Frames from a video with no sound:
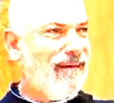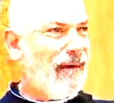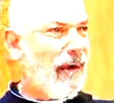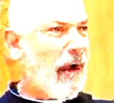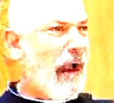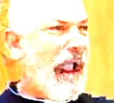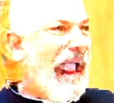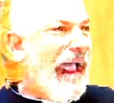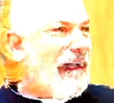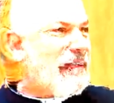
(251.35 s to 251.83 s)

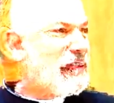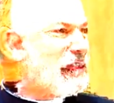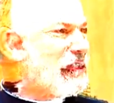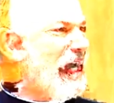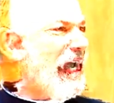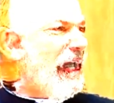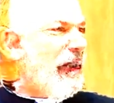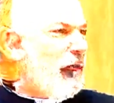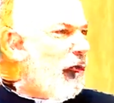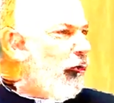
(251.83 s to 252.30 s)
you can't
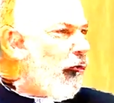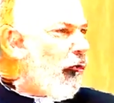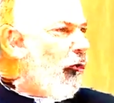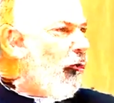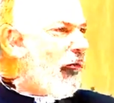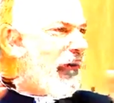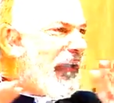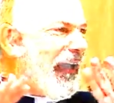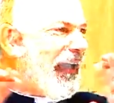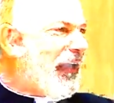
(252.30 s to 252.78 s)
sin.
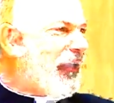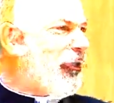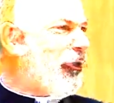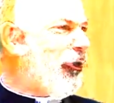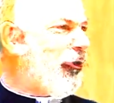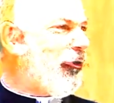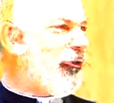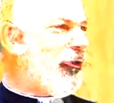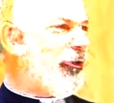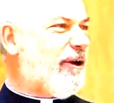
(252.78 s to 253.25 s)
You're okay.
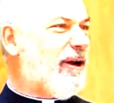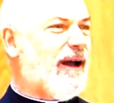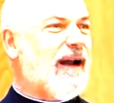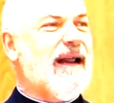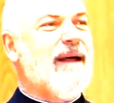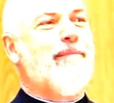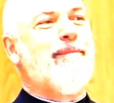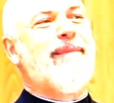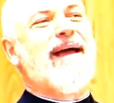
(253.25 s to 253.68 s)
You're, you're done.